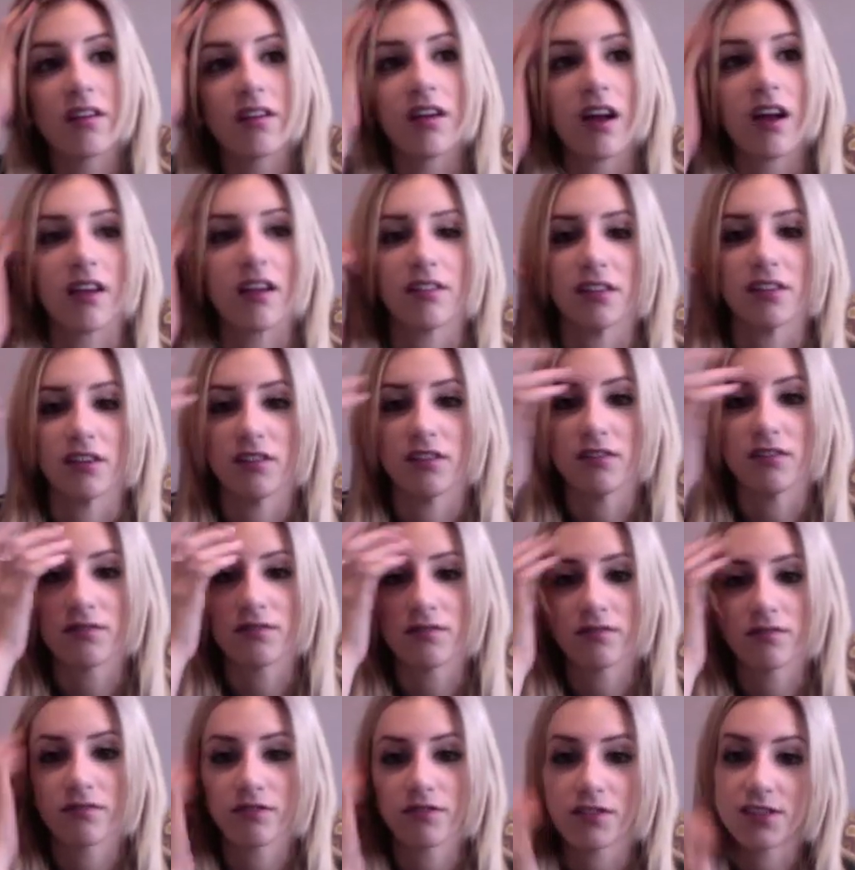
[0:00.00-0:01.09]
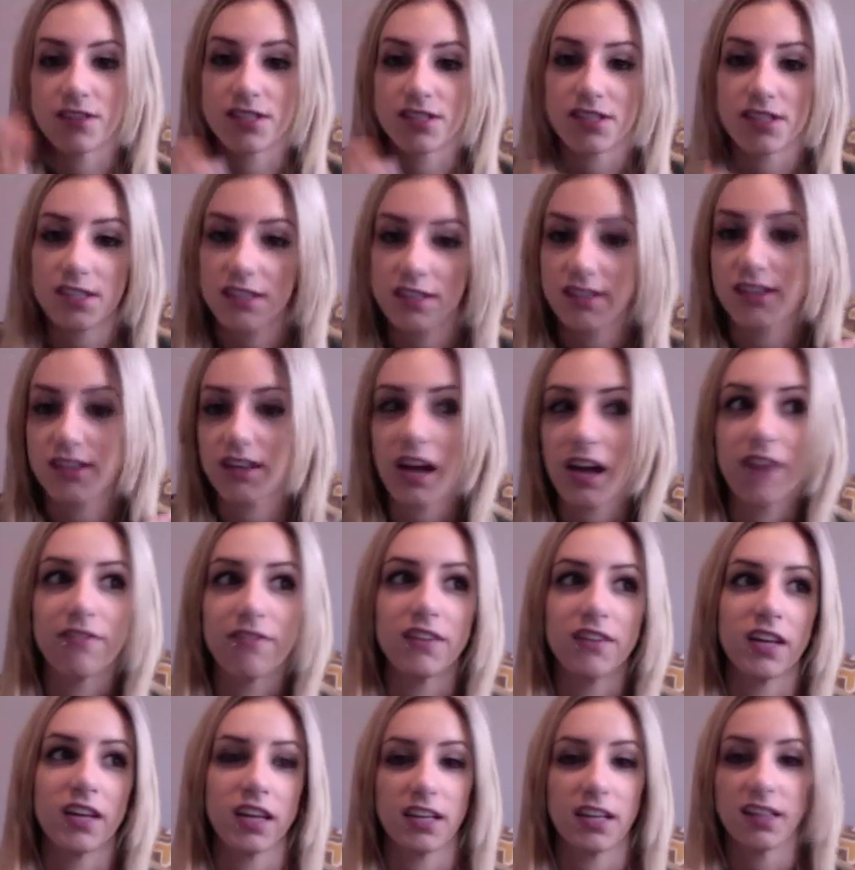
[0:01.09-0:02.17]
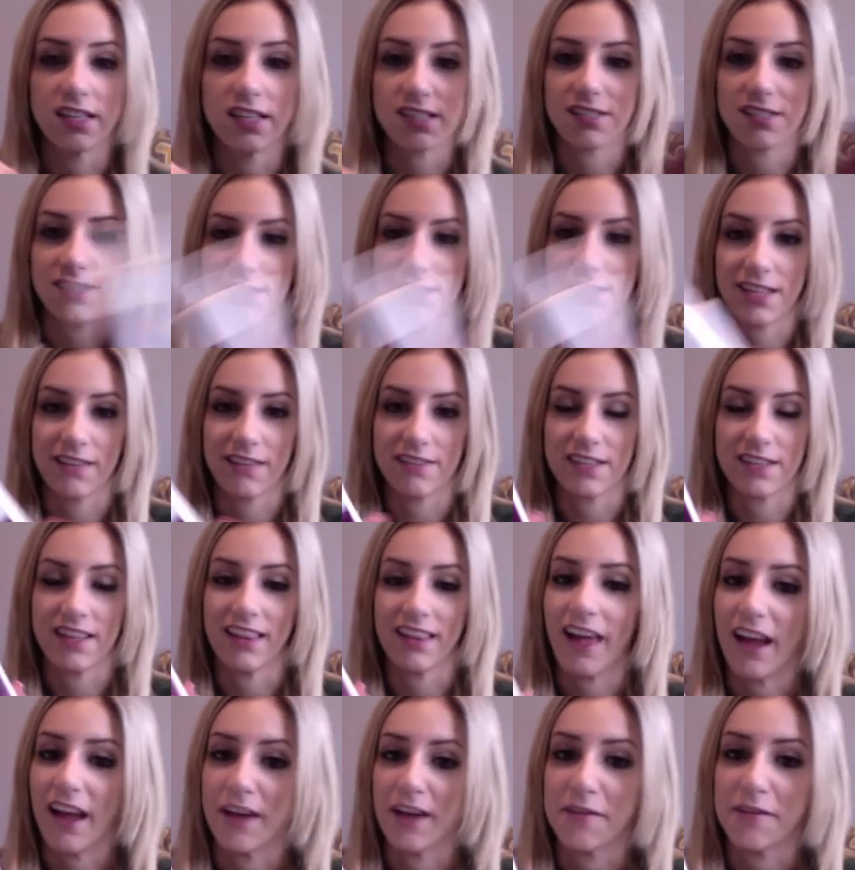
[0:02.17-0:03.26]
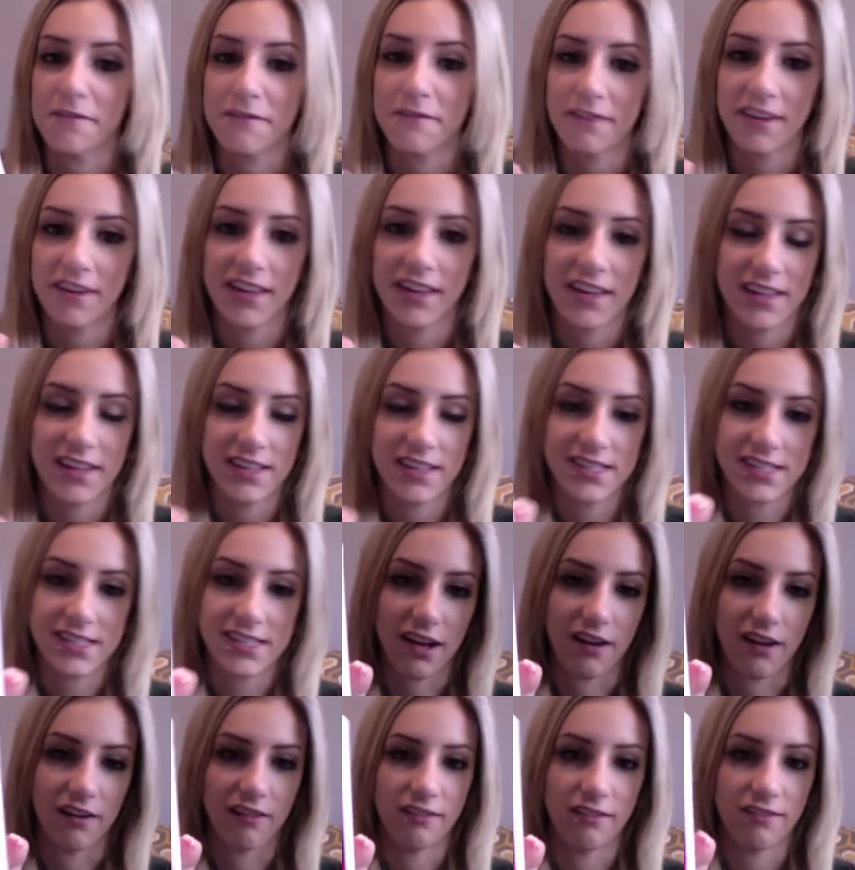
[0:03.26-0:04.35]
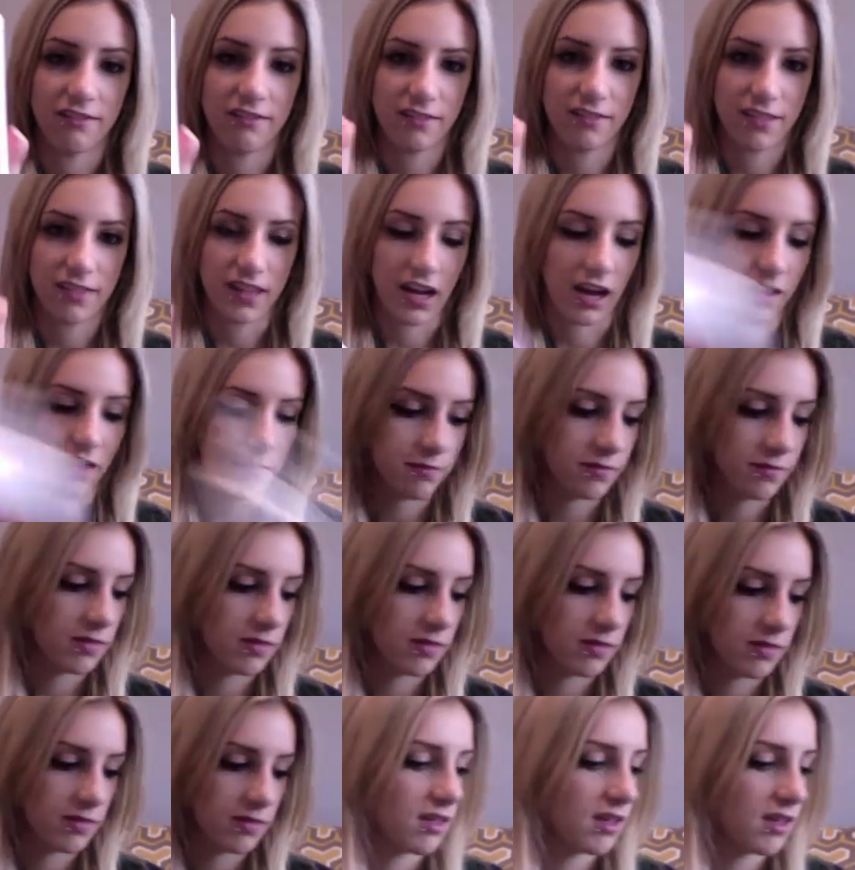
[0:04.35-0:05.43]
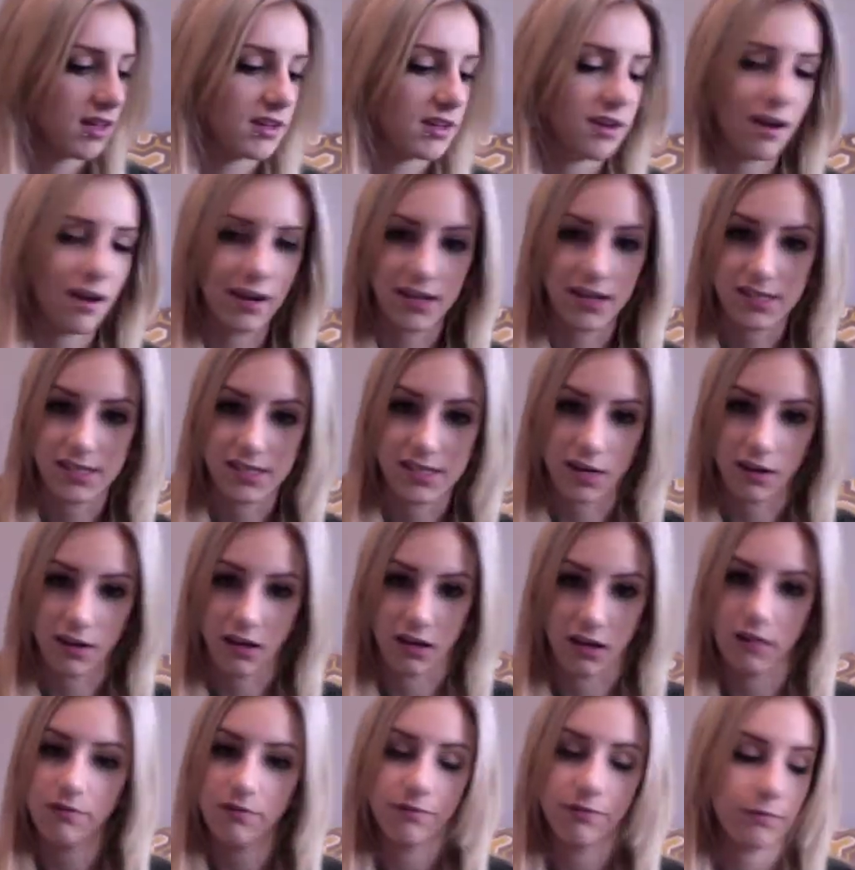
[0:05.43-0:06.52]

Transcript: I don't know. Just I feel like this just gives it life. So yeah, not necessary.